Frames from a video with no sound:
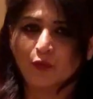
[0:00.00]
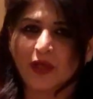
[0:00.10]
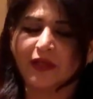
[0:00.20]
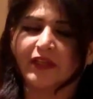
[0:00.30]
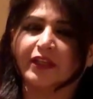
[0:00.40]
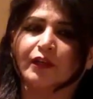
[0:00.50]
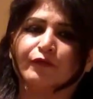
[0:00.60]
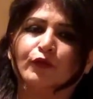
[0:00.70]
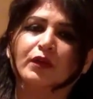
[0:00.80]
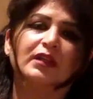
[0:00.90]
very
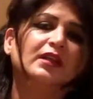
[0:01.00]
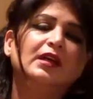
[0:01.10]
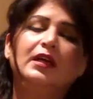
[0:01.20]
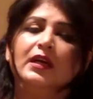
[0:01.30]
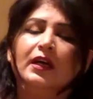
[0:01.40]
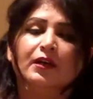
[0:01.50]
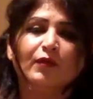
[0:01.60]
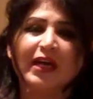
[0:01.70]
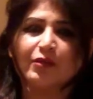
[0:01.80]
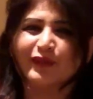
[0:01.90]
careful
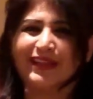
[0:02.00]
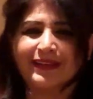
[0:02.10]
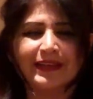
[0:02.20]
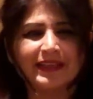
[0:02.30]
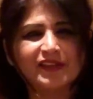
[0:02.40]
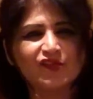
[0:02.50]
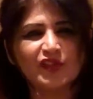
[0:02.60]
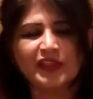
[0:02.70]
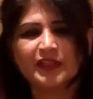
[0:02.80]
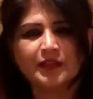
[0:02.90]
while we are
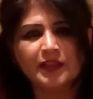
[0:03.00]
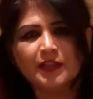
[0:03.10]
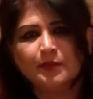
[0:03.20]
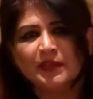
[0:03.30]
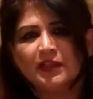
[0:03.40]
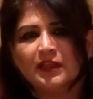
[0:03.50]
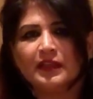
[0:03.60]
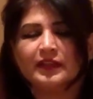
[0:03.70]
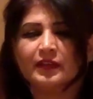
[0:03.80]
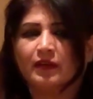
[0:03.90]
texting,
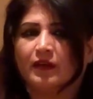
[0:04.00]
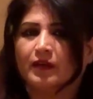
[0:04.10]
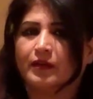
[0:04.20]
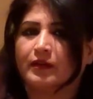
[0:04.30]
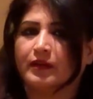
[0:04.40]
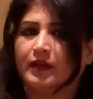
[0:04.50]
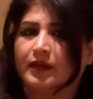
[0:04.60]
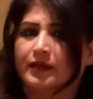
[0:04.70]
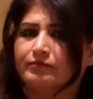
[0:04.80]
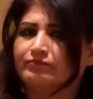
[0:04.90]
emailing, or
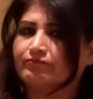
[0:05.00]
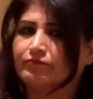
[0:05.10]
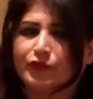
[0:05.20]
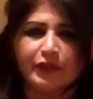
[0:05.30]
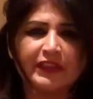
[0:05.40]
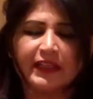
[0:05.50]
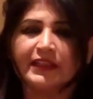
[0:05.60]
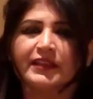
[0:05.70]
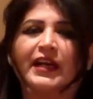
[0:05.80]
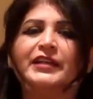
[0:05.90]
doing
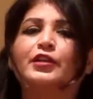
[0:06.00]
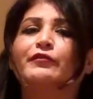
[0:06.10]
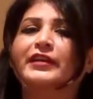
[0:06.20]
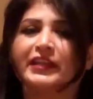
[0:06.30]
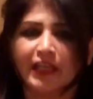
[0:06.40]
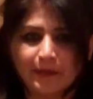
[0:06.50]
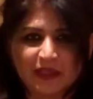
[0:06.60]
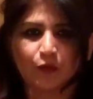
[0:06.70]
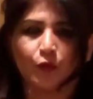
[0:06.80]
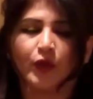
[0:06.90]
any kind of
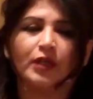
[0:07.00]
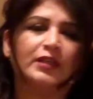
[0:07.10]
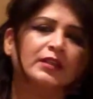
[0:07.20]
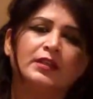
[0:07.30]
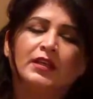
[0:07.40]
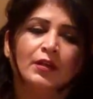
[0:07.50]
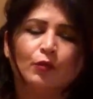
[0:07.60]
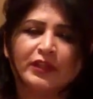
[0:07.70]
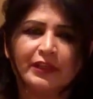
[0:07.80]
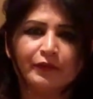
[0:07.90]
academic work.
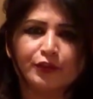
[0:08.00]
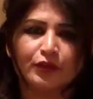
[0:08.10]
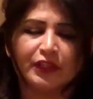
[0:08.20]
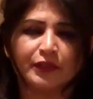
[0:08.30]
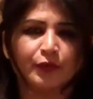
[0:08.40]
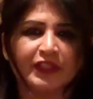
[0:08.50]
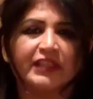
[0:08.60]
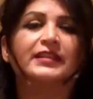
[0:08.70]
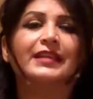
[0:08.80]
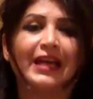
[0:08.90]
Whatever you are doing
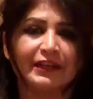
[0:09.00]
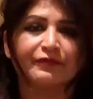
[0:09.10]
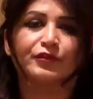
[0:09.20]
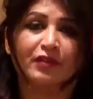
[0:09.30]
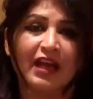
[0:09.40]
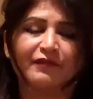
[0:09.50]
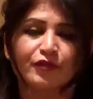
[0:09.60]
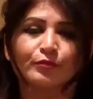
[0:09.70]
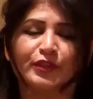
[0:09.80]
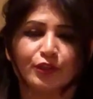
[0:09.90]
in life, you have
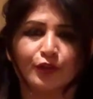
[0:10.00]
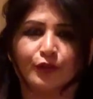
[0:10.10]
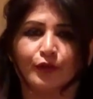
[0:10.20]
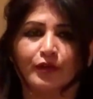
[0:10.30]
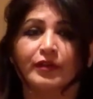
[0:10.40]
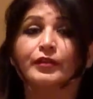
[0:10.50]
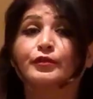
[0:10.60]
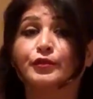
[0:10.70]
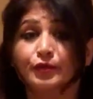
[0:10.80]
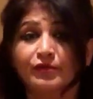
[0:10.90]
to be sure
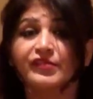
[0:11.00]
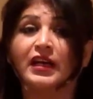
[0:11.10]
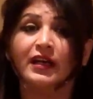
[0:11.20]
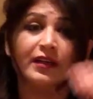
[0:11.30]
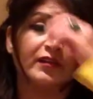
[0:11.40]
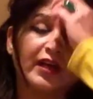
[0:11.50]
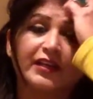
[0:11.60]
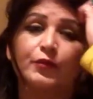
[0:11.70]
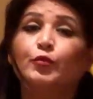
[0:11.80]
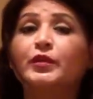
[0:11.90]
to use the
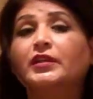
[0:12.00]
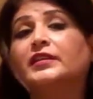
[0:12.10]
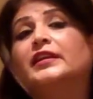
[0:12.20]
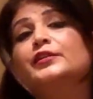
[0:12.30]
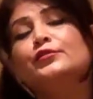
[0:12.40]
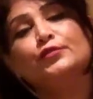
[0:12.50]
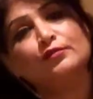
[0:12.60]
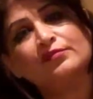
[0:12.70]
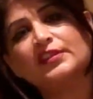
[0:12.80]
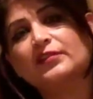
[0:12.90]
right word and to
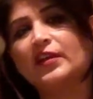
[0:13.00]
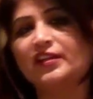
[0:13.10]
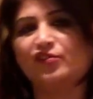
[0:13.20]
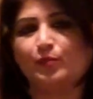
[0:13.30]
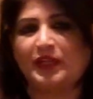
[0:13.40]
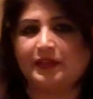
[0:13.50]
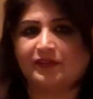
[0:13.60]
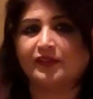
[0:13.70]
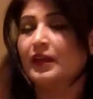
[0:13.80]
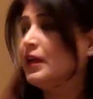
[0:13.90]
use the right
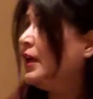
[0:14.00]
spellings.